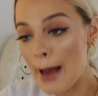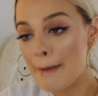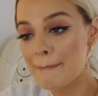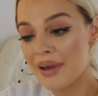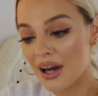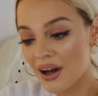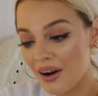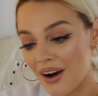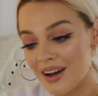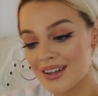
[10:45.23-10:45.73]

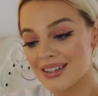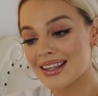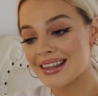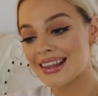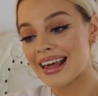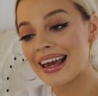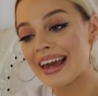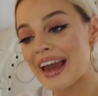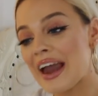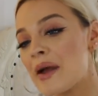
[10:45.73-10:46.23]
because
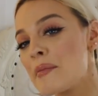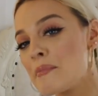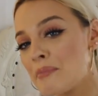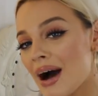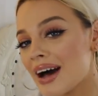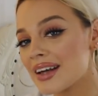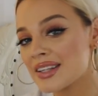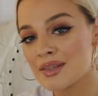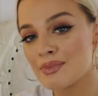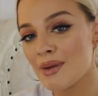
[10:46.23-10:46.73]
they came
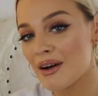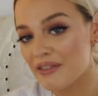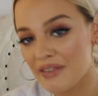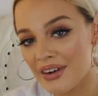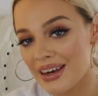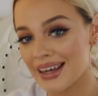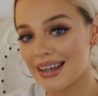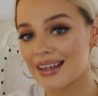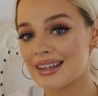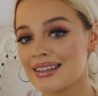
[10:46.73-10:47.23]
past my
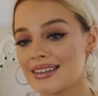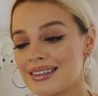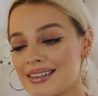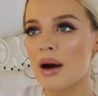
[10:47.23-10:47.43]
feet.